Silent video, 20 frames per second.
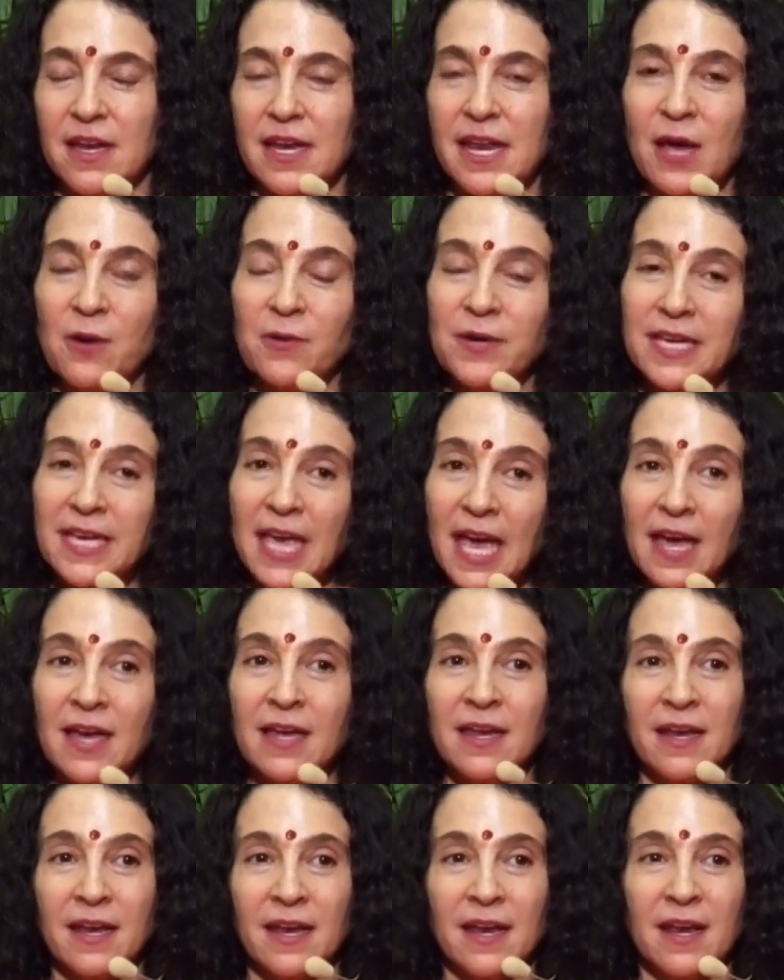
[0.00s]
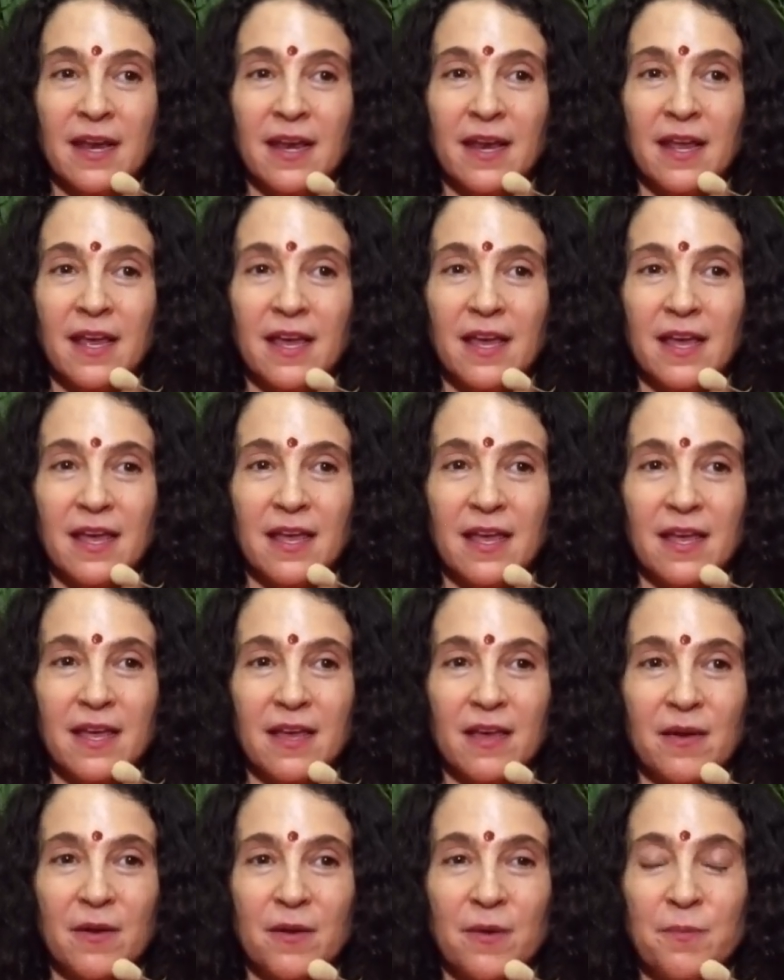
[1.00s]
Now again,
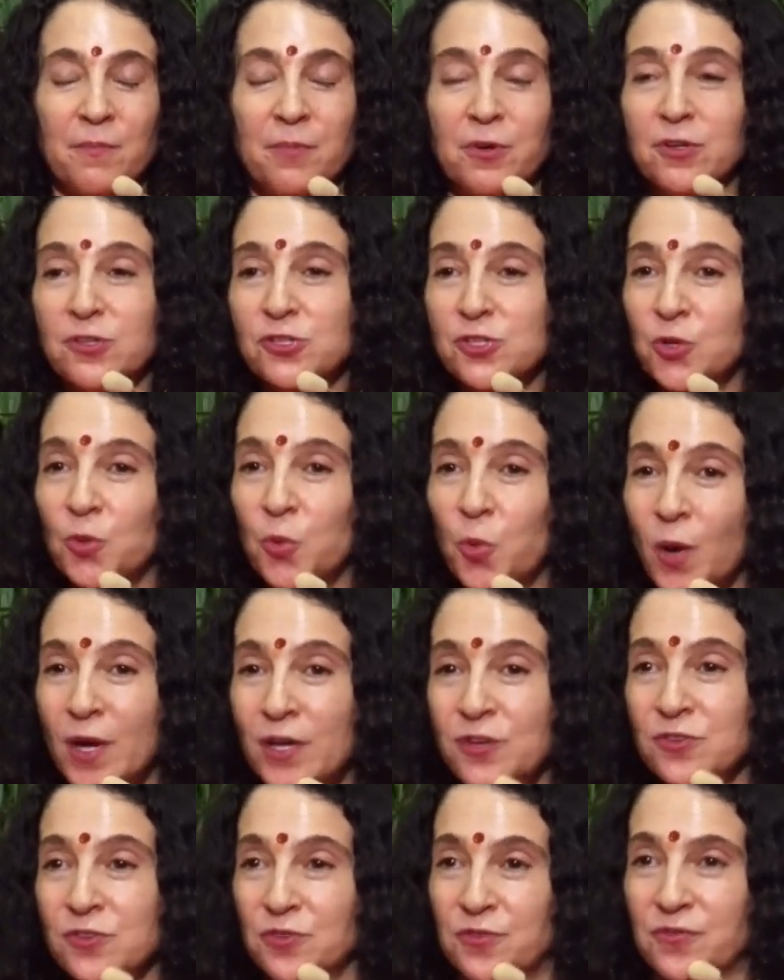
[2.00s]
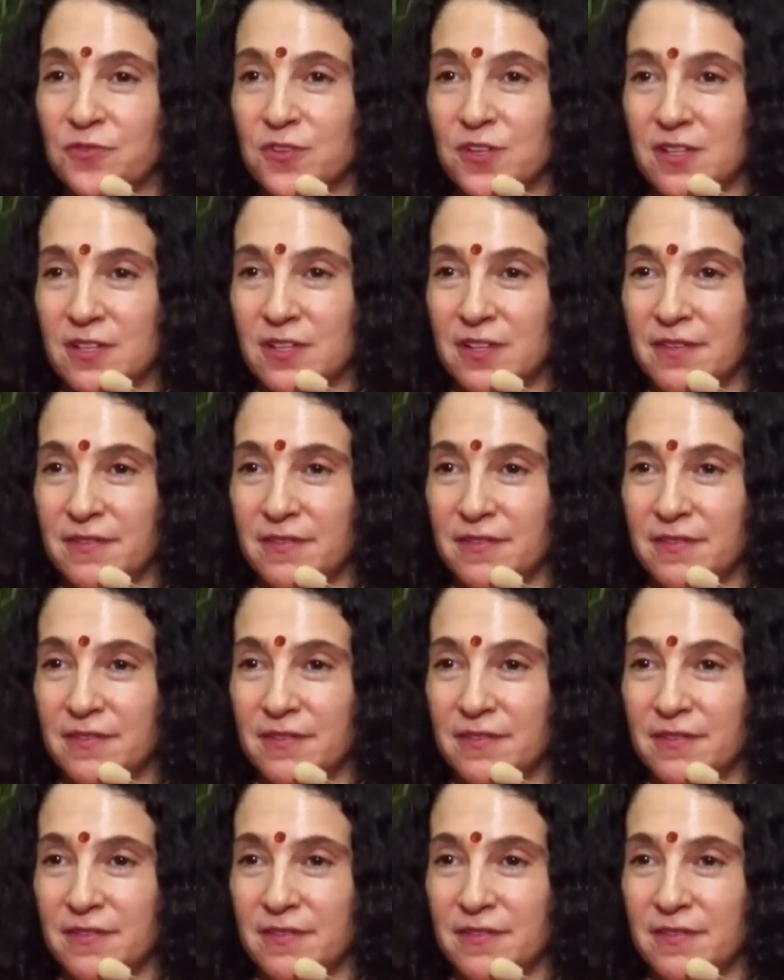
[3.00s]
books are wonderful.